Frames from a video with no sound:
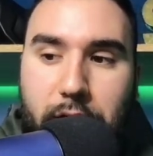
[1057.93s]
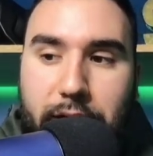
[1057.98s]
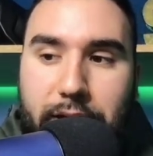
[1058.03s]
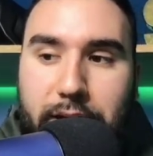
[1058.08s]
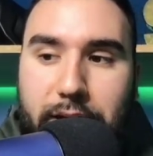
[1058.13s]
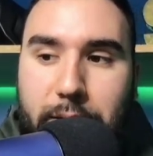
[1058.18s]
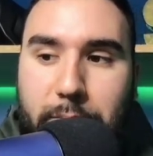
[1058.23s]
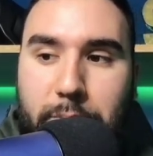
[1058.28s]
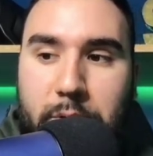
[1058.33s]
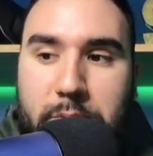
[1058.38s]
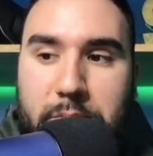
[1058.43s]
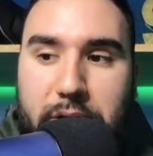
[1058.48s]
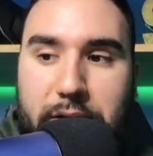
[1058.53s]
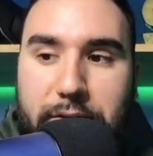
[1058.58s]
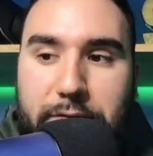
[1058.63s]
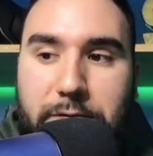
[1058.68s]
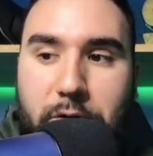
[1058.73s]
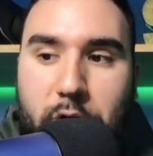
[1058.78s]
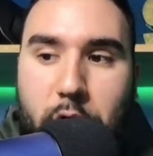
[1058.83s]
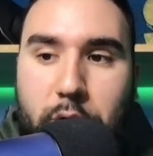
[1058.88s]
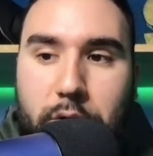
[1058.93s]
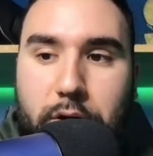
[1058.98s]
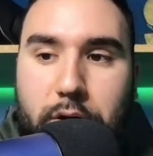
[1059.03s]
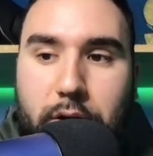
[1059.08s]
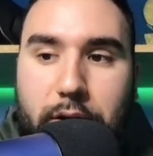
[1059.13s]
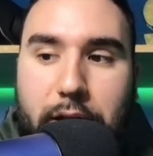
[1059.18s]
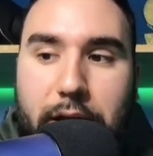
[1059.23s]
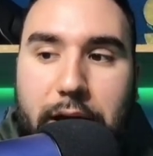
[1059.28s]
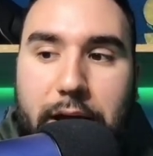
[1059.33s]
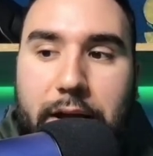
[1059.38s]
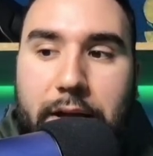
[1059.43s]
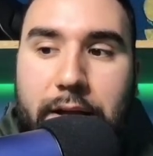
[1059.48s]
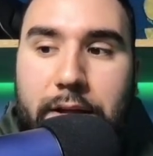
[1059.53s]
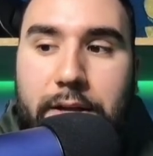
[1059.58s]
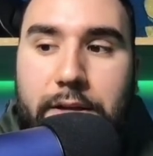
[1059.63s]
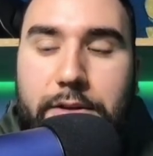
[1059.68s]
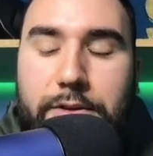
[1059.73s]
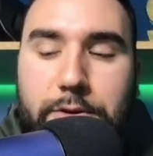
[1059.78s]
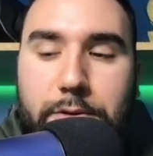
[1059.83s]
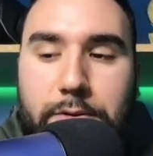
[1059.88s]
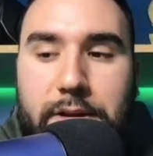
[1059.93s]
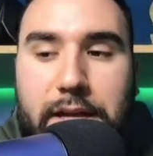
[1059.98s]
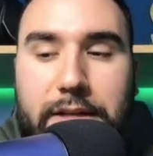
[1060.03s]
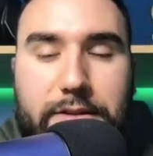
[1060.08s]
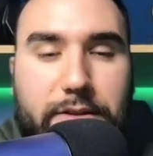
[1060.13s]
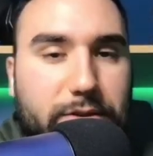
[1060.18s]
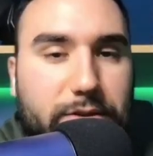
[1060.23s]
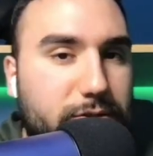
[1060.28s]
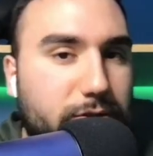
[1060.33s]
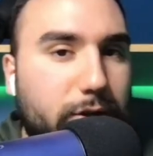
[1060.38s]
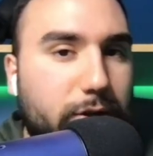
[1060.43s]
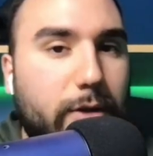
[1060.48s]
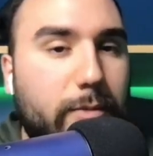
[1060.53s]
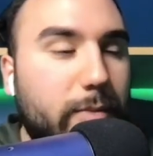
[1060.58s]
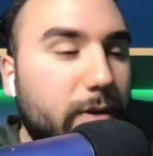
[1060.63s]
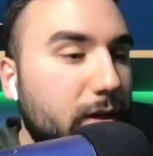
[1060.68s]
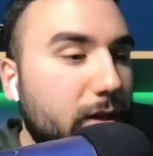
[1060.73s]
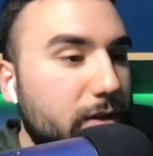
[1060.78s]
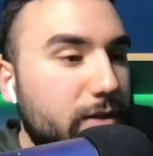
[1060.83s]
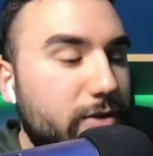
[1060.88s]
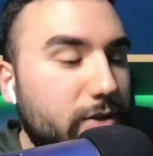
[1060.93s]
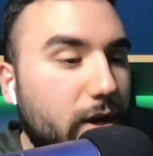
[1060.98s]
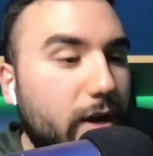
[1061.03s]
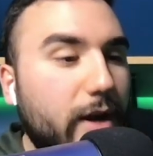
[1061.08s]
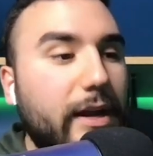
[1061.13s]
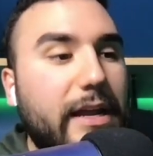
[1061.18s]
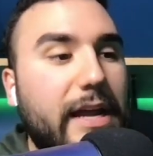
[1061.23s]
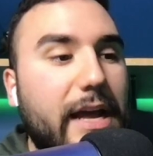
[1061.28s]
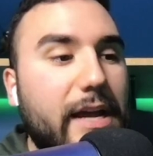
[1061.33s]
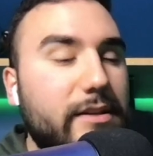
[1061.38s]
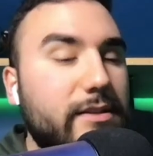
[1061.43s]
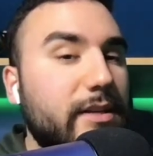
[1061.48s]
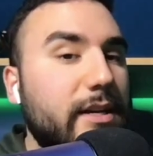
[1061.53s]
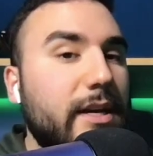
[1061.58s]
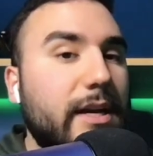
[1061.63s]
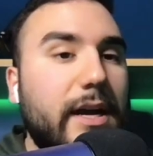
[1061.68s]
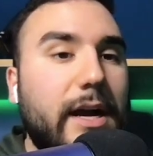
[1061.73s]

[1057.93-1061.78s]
I got to put my phone on uh, do not disturb. Sorry, guys.